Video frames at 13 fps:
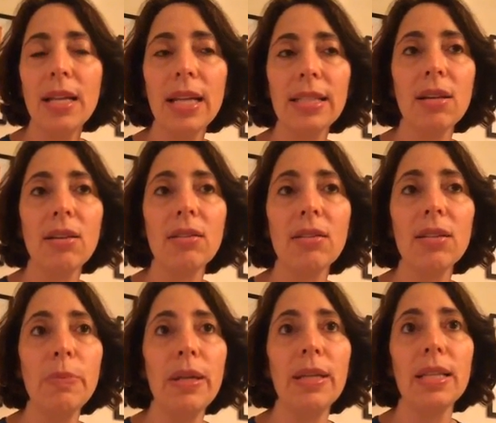necessarily
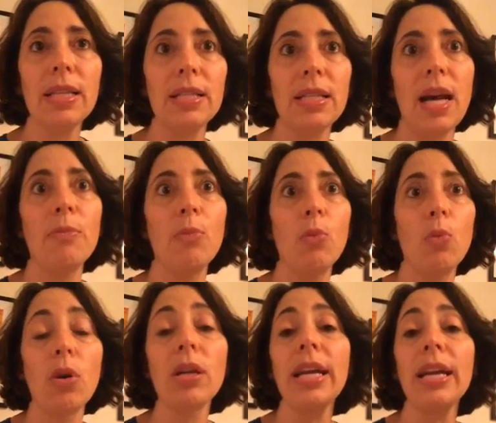spending the time
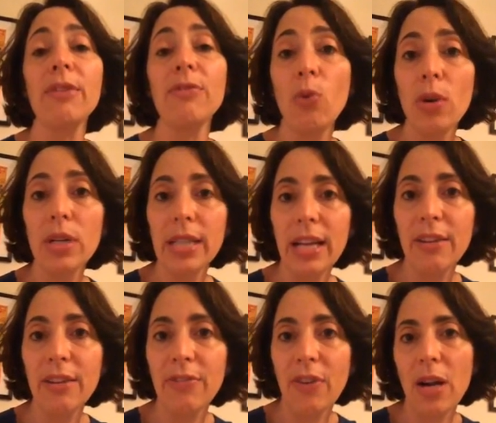working for
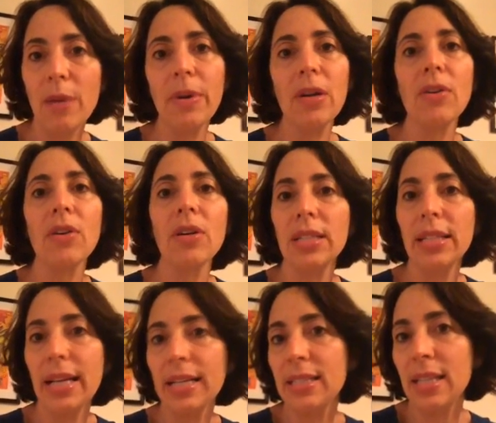Dana-Farber or
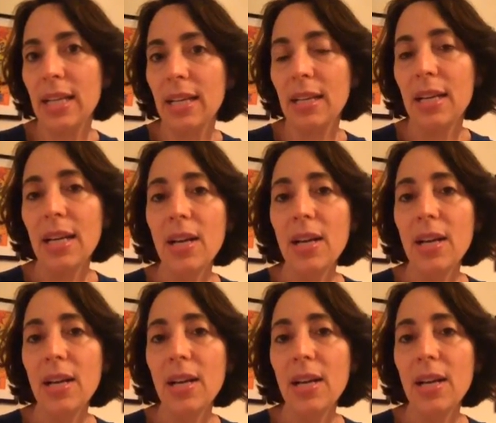collecting